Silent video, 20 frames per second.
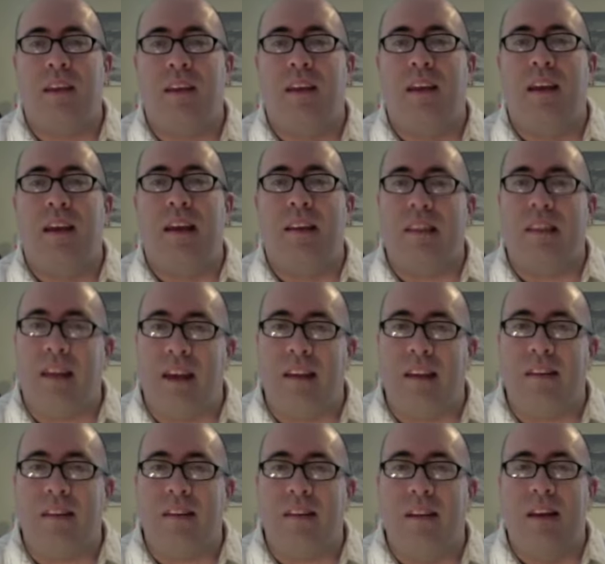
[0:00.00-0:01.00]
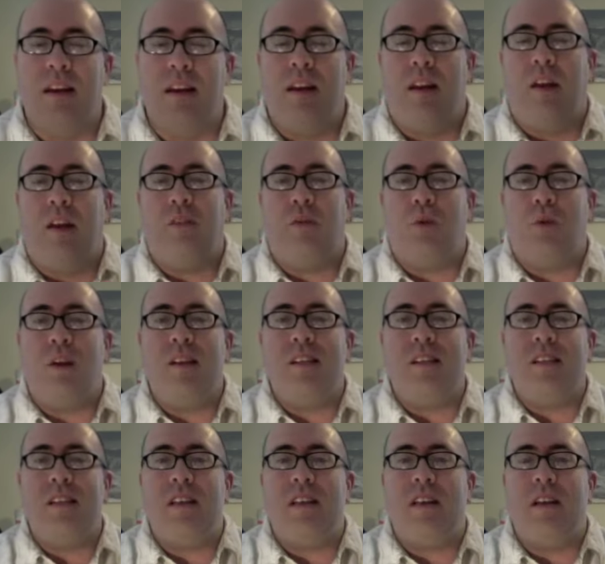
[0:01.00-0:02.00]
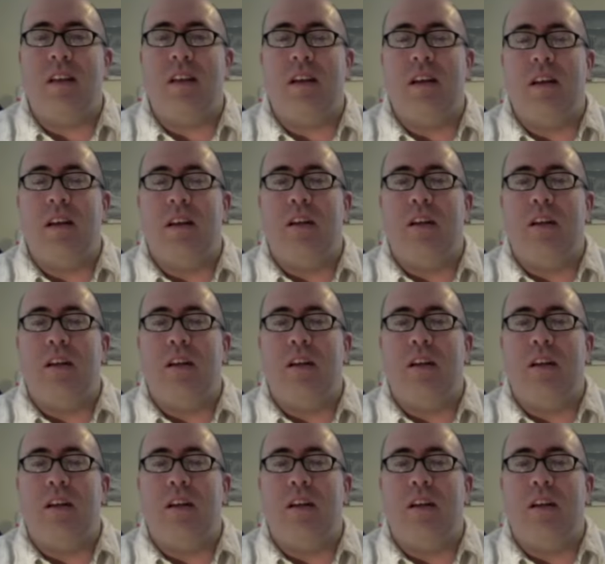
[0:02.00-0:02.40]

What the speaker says: And yet, if we see